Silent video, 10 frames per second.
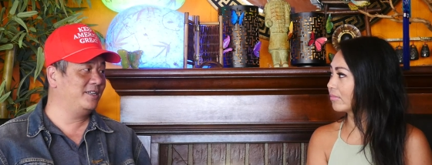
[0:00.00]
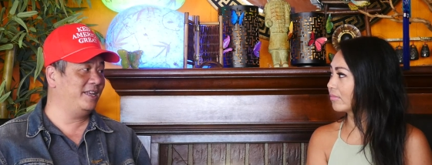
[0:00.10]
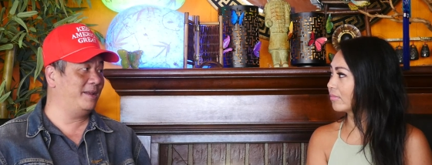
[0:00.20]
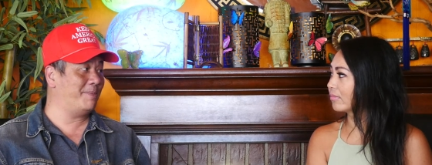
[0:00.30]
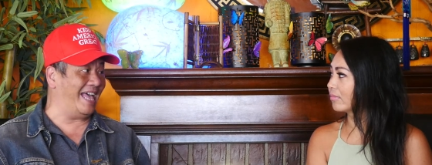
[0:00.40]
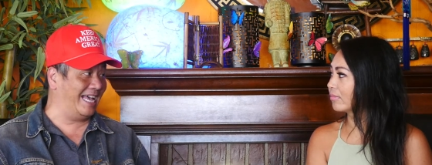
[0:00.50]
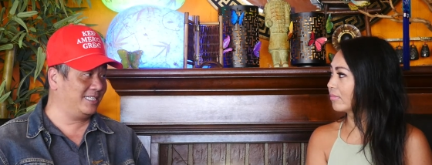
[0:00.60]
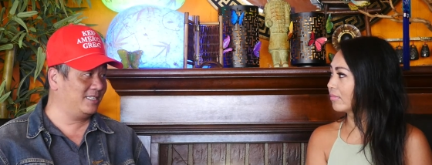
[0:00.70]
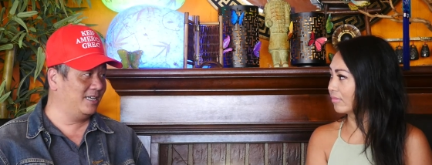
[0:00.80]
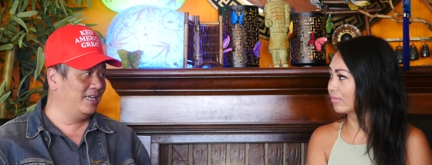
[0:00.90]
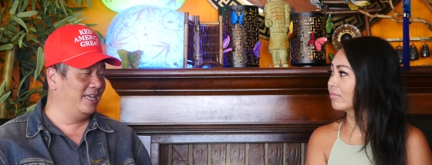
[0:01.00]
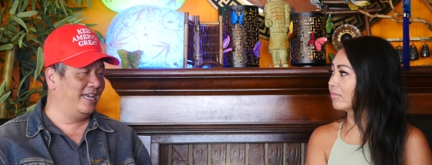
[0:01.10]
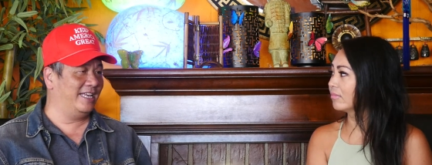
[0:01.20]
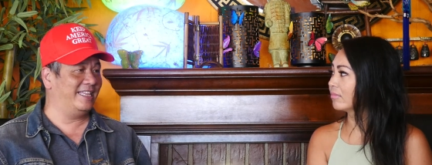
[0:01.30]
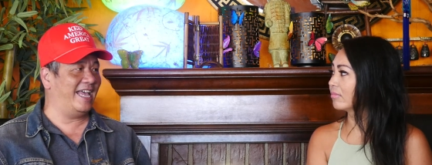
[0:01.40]
Speaker 1: in the past,
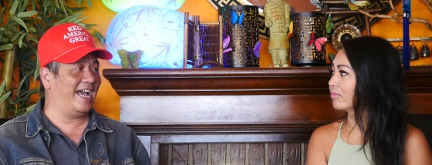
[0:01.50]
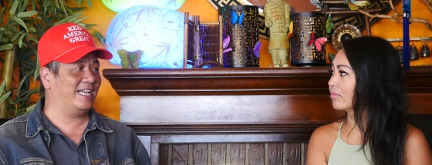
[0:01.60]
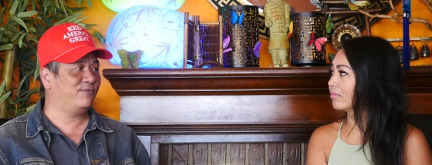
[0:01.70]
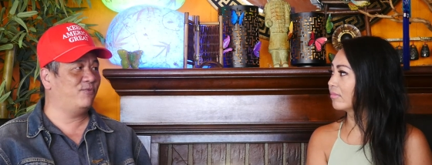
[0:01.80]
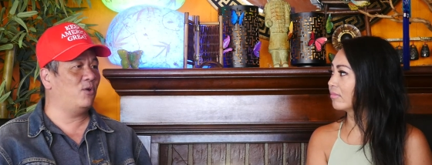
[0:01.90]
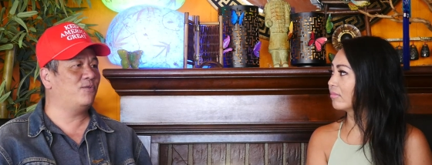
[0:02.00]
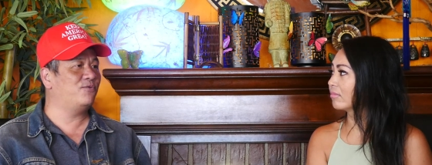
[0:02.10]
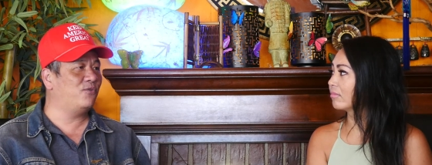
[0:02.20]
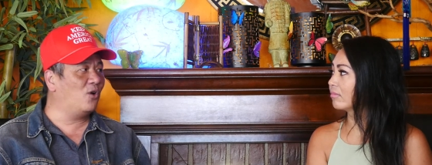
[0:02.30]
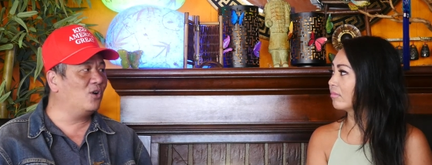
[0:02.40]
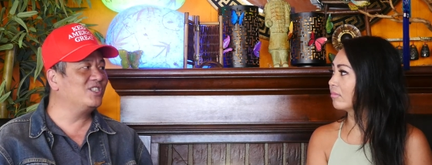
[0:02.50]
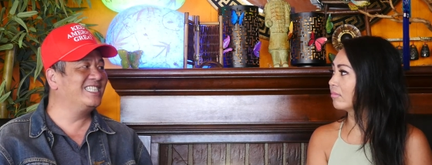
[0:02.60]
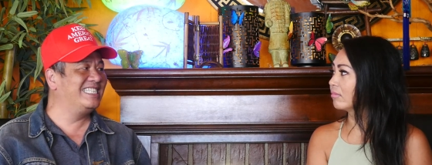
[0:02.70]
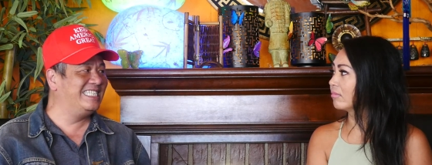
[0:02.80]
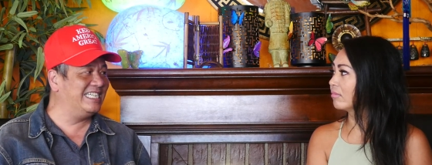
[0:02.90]
mm-hmm. and they ask for
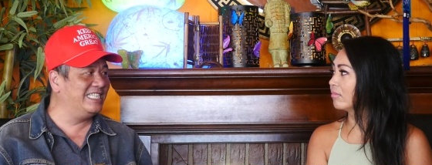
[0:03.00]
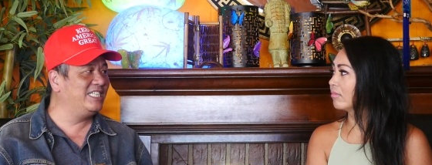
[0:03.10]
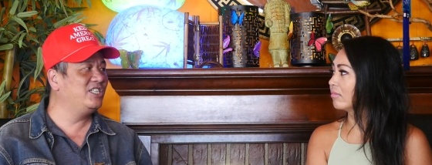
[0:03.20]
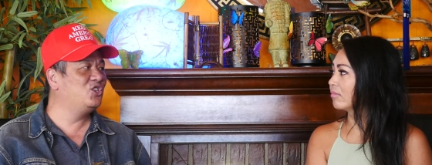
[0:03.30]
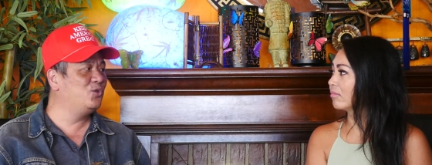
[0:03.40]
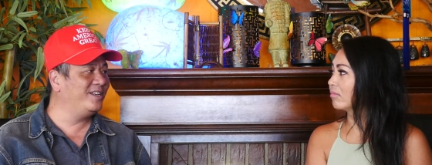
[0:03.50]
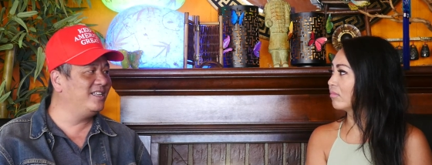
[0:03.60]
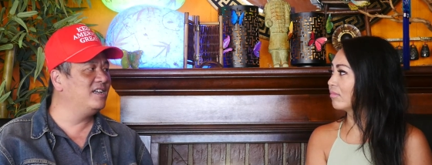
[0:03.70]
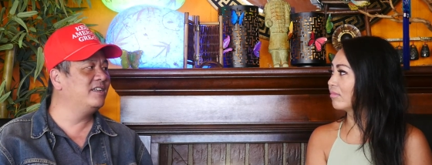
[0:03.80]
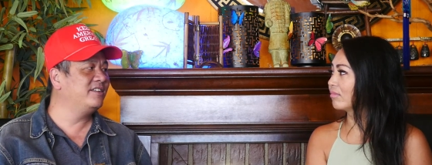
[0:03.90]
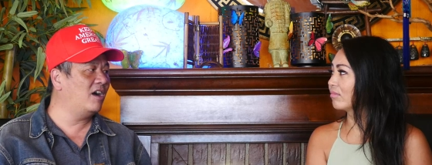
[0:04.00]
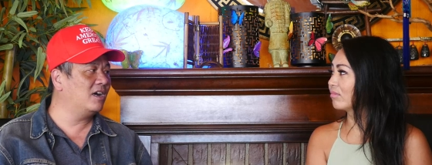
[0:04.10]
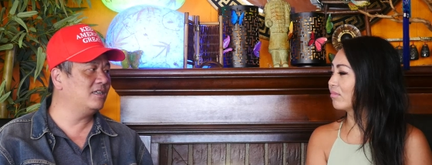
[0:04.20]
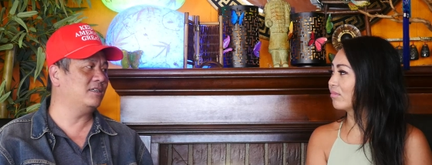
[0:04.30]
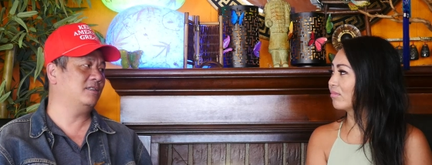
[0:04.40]
fourteen trillion
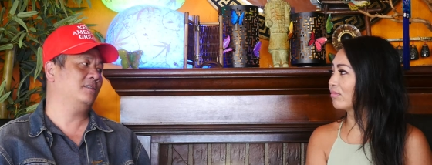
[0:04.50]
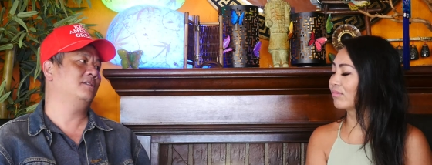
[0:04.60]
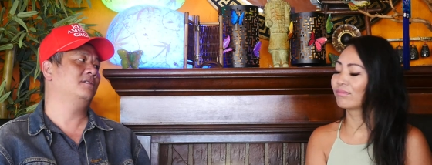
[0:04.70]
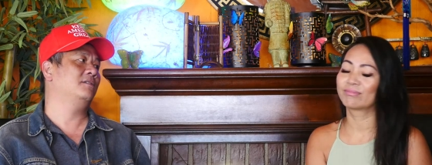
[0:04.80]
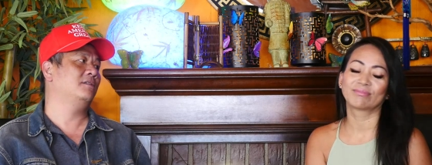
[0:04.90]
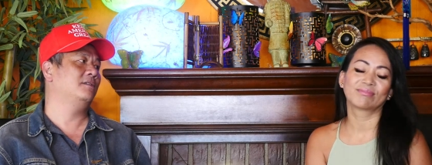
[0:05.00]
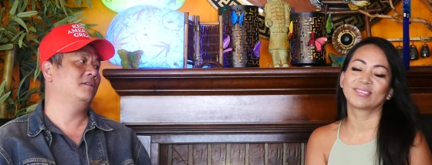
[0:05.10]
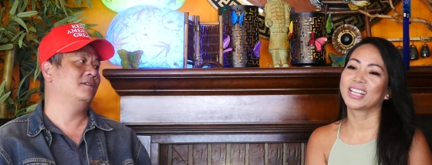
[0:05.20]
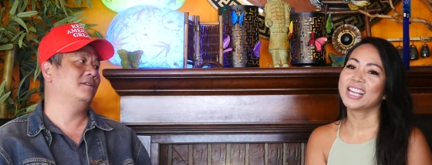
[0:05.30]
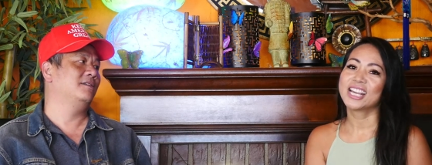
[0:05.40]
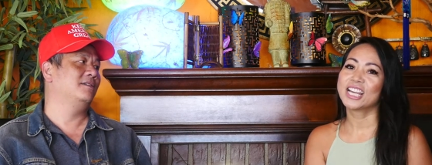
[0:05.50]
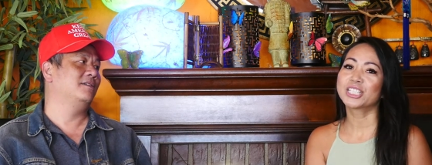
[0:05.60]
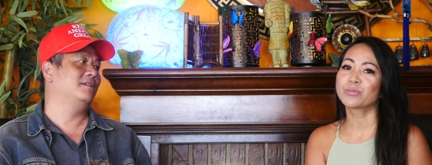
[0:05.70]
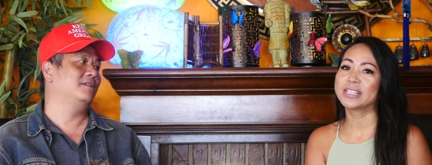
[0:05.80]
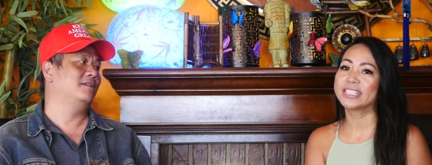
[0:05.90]
dollar. Mm-hmm.
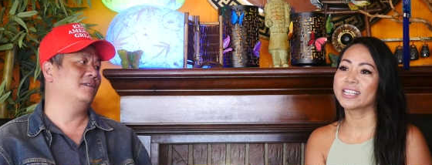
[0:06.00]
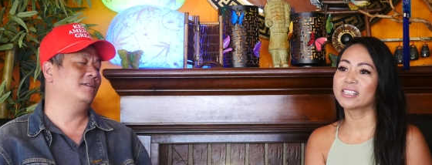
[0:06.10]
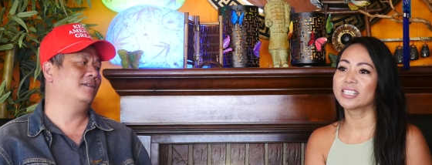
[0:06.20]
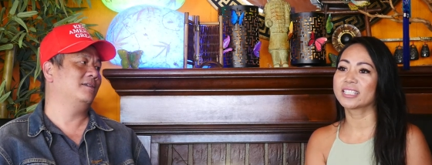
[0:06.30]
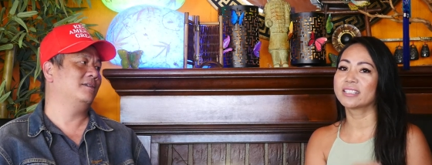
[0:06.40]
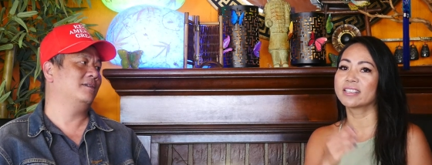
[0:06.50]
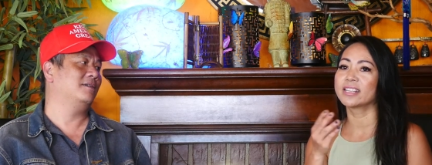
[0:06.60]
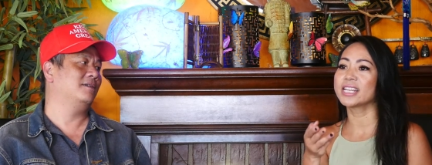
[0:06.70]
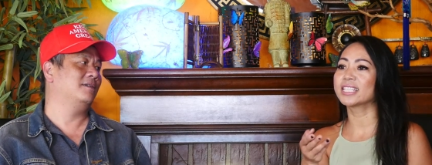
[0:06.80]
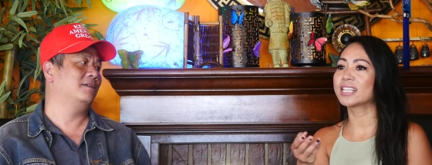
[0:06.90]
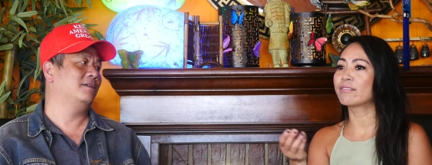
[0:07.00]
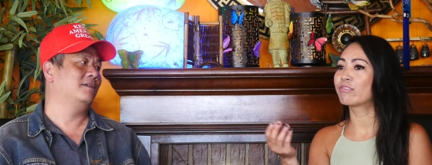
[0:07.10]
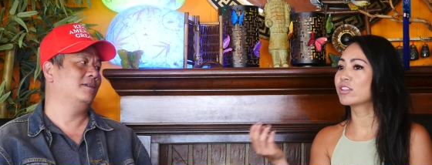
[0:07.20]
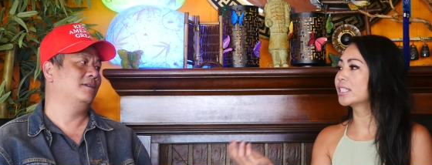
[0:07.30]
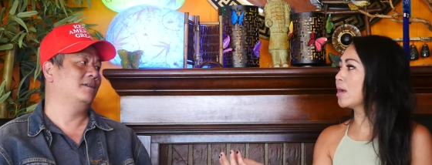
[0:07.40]
Speaker 2: It's ridiculous. The thing is that,
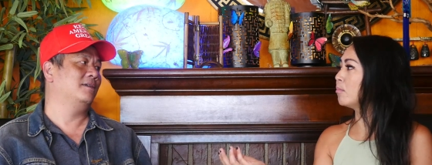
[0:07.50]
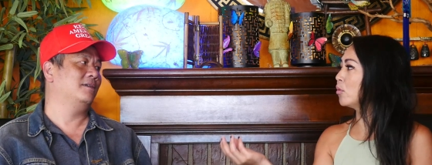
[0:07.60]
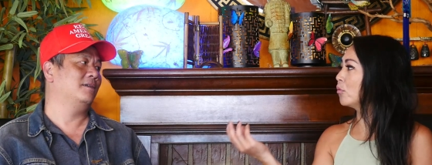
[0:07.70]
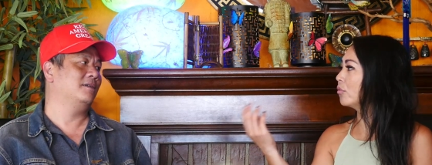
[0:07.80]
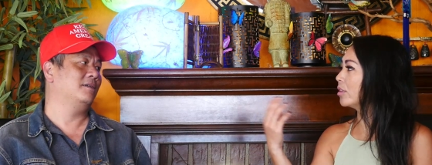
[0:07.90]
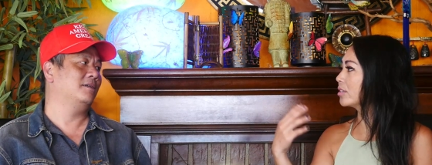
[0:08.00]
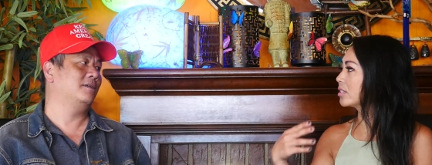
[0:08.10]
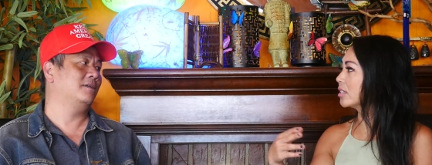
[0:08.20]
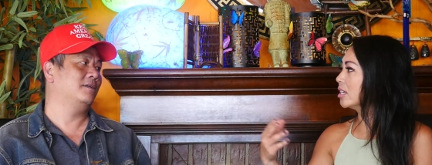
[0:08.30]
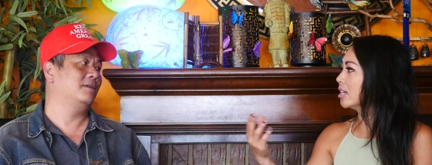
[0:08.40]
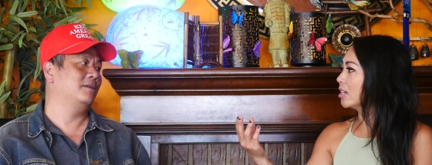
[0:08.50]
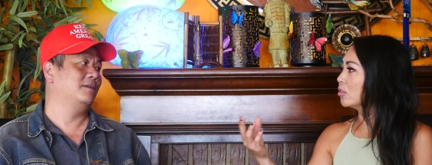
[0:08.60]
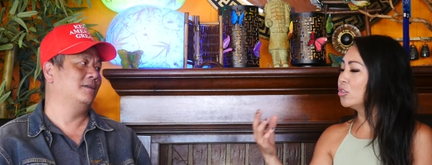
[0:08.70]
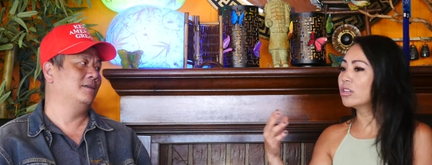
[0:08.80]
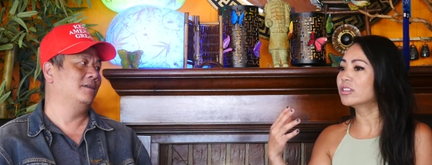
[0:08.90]
for example, this
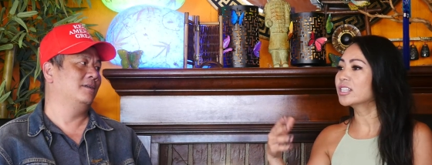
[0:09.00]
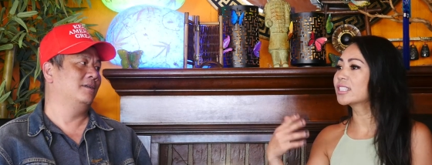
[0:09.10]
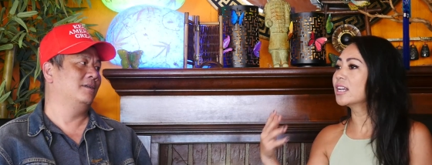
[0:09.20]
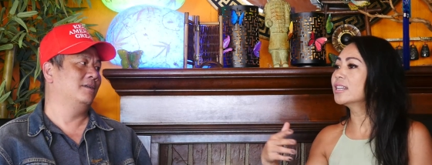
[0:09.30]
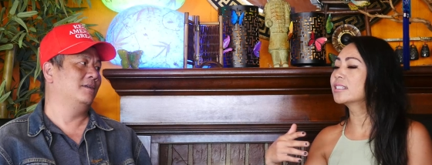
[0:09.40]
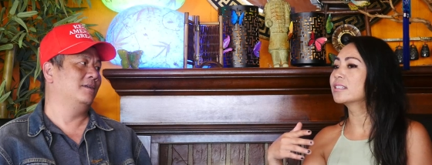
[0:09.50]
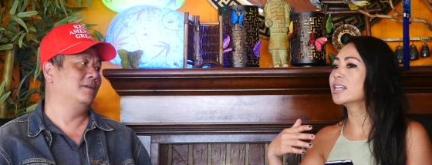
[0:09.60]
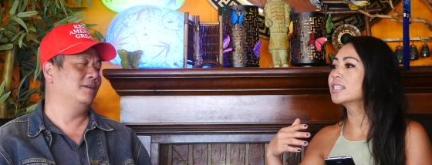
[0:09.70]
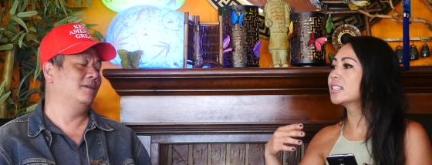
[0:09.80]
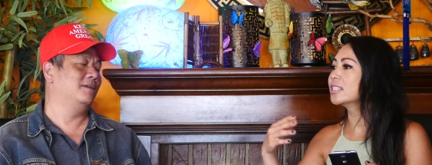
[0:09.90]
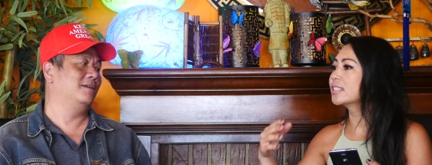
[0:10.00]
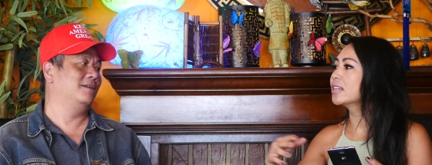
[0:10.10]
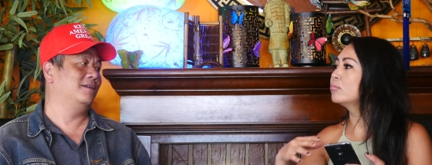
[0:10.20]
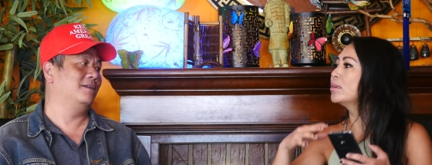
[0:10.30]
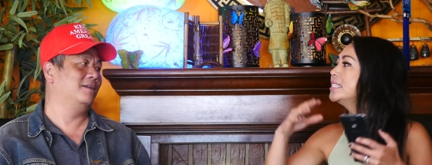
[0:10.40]
this it's it's it's
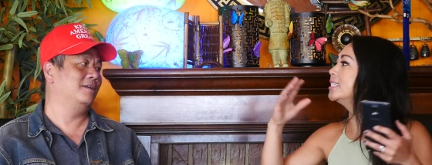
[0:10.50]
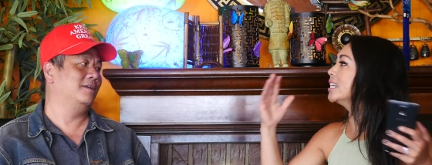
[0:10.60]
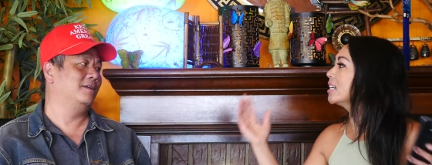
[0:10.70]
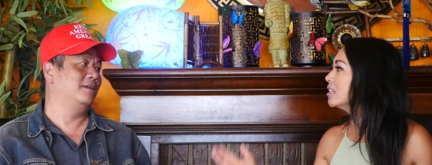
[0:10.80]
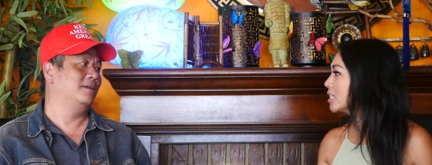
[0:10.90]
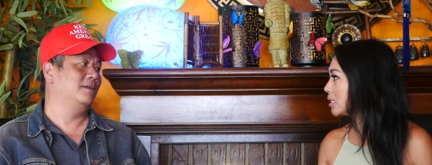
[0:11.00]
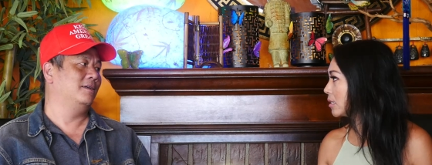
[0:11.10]
a ridiculous